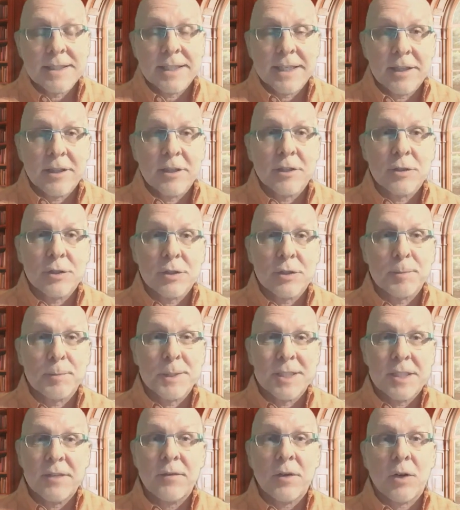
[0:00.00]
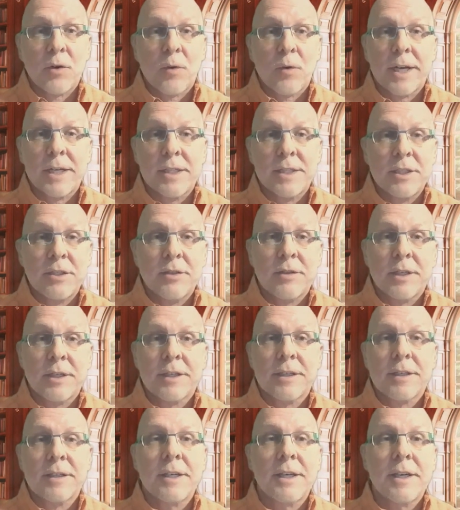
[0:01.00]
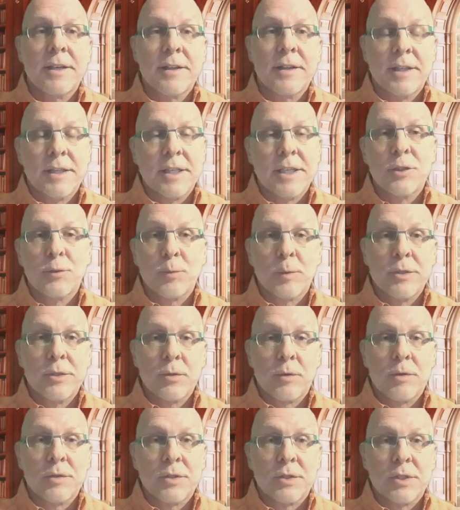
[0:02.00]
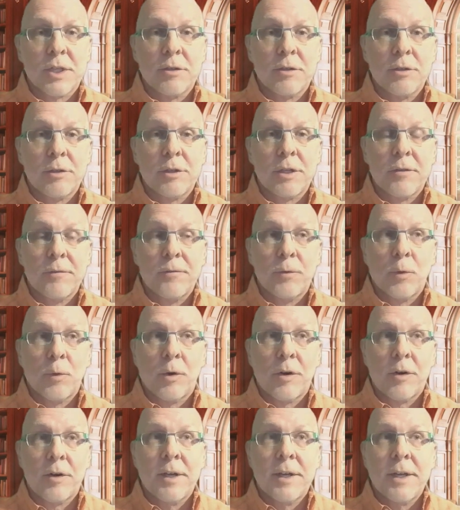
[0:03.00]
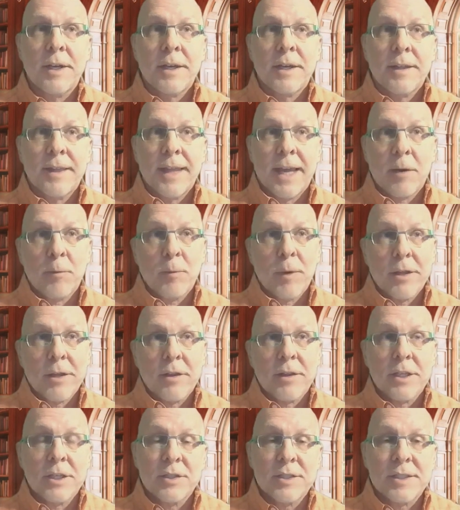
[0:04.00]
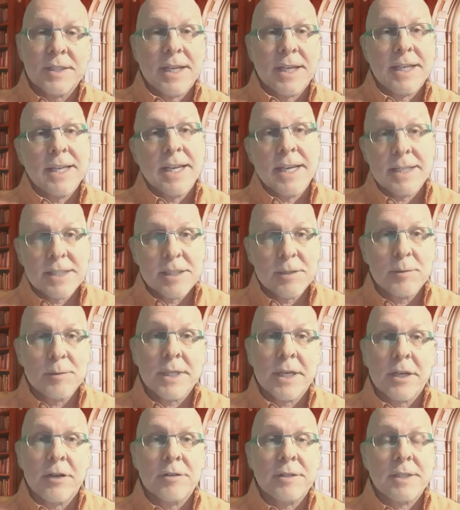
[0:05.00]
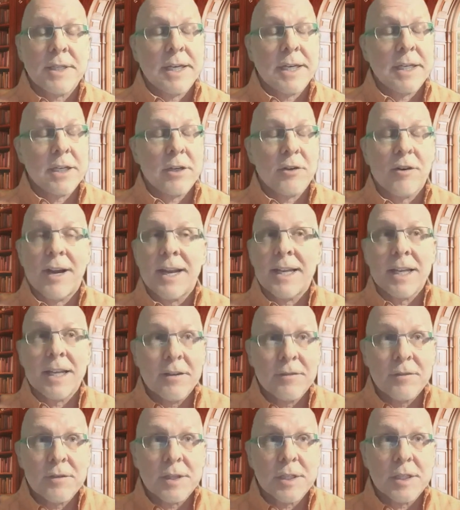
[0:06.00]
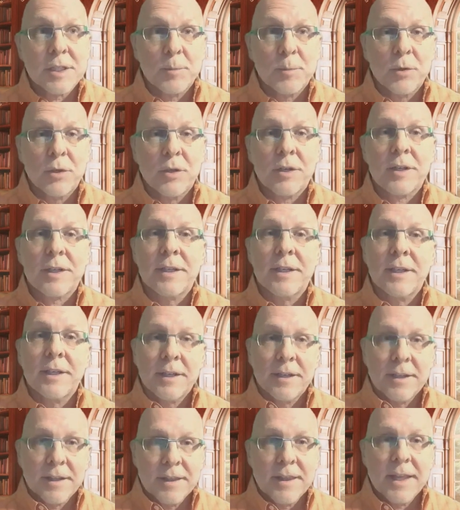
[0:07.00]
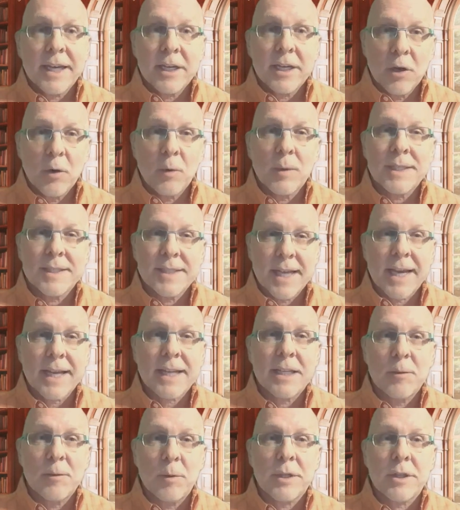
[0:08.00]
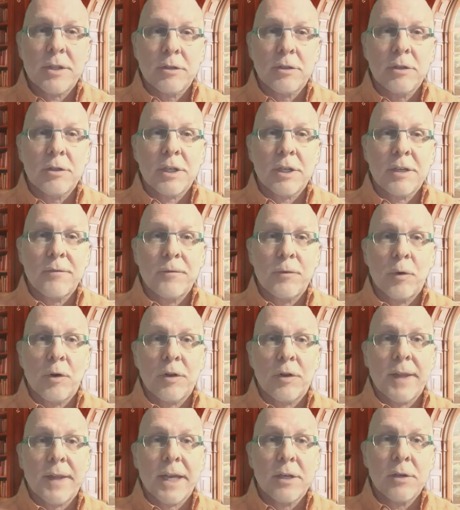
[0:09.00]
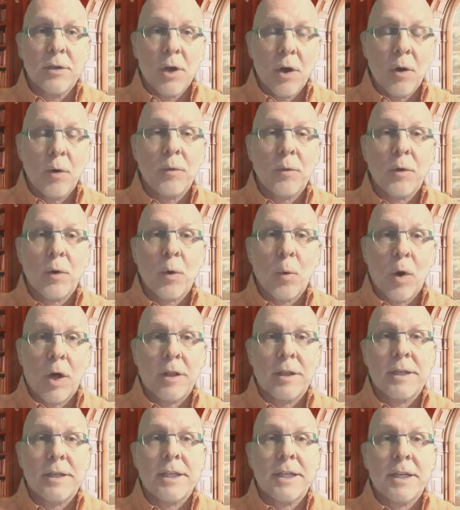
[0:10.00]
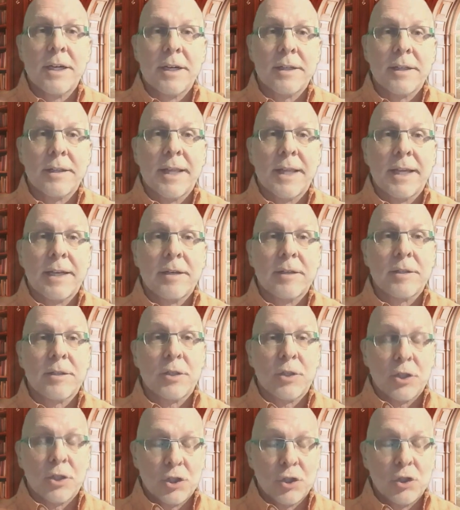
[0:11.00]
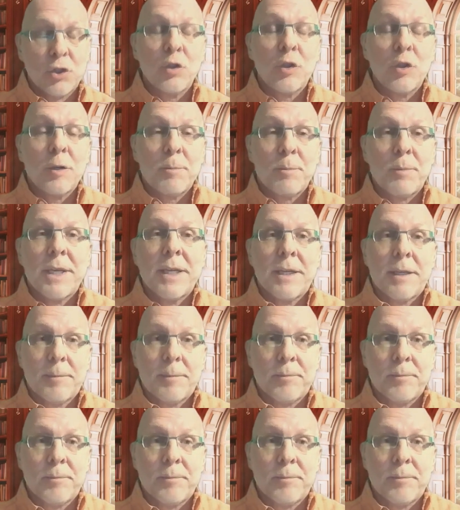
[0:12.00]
like there's specific criteria that these resources are looking for, that rather than just saying, yes, it was entertaining or I loved this book, they know exactly what they're looking for, and they know the quality that should be